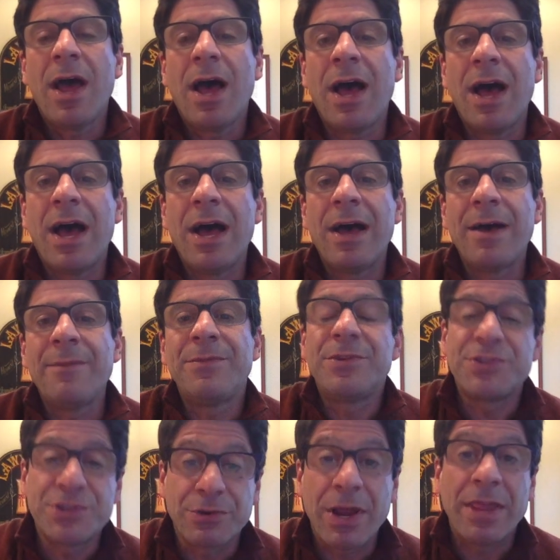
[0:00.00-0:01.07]
the
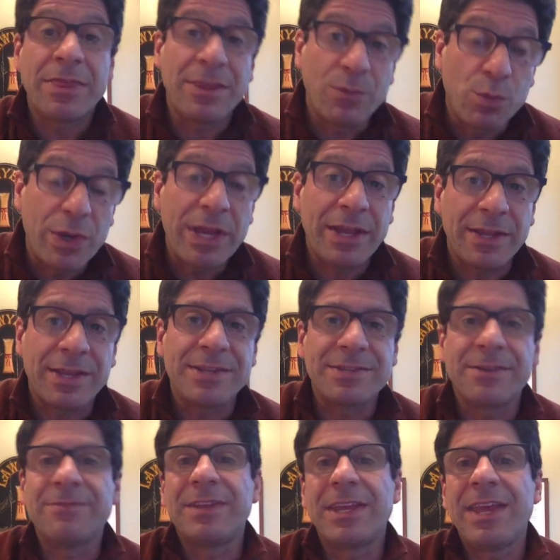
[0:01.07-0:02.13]
strength and weakness
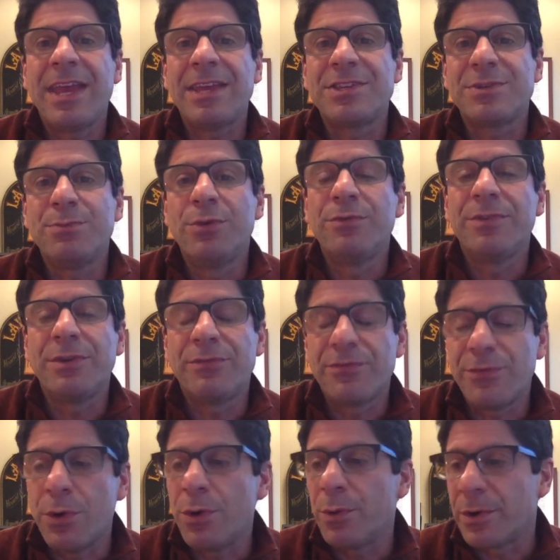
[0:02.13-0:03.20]
of the case moving
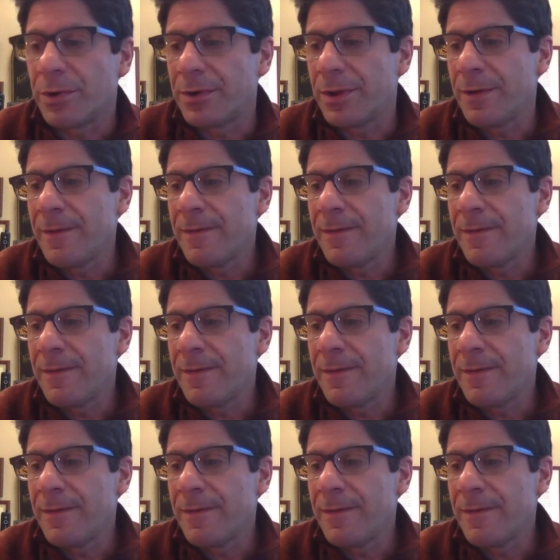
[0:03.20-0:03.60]
forward.